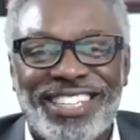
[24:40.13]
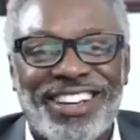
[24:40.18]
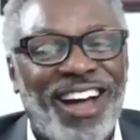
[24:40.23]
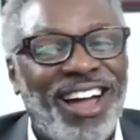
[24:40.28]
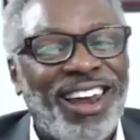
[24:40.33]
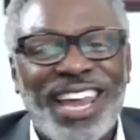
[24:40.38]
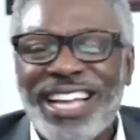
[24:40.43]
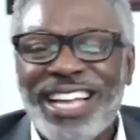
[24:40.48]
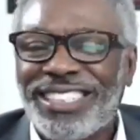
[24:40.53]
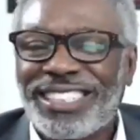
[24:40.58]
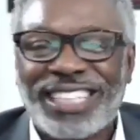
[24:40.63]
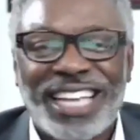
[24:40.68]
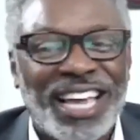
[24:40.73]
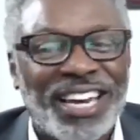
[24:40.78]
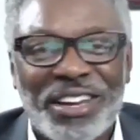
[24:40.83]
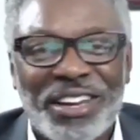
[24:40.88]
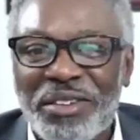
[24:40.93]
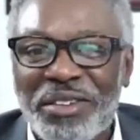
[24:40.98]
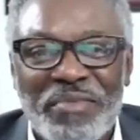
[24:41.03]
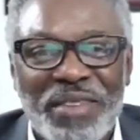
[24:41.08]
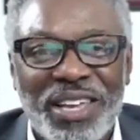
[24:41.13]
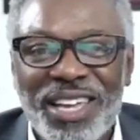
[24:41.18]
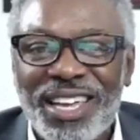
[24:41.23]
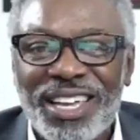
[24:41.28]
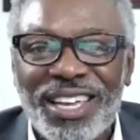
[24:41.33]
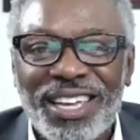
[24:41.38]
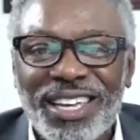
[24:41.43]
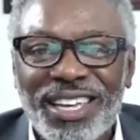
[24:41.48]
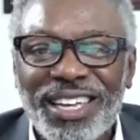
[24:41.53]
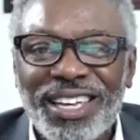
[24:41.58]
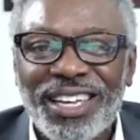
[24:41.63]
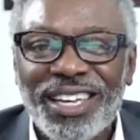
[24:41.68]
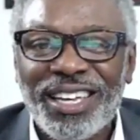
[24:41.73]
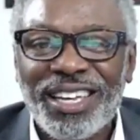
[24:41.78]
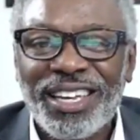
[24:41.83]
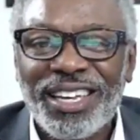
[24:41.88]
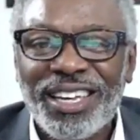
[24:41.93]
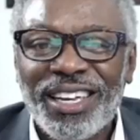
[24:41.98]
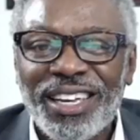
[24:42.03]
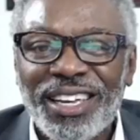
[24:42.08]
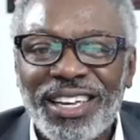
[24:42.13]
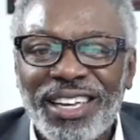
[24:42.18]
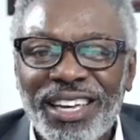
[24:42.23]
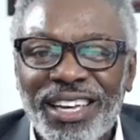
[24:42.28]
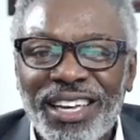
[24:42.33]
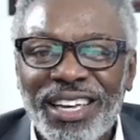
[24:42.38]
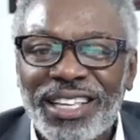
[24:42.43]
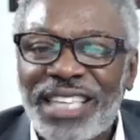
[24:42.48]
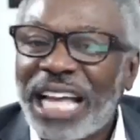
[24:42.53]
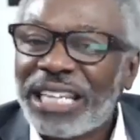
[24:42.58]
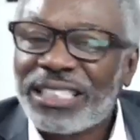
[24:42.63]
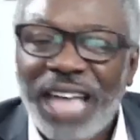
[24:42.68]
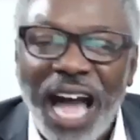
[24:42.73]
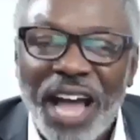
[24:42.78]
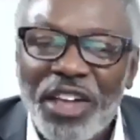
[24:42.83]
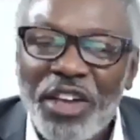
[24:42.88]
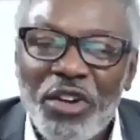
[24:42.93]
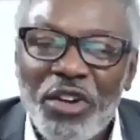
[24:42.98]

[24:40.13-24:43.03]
Y'all ain't saying nothing to me. That's how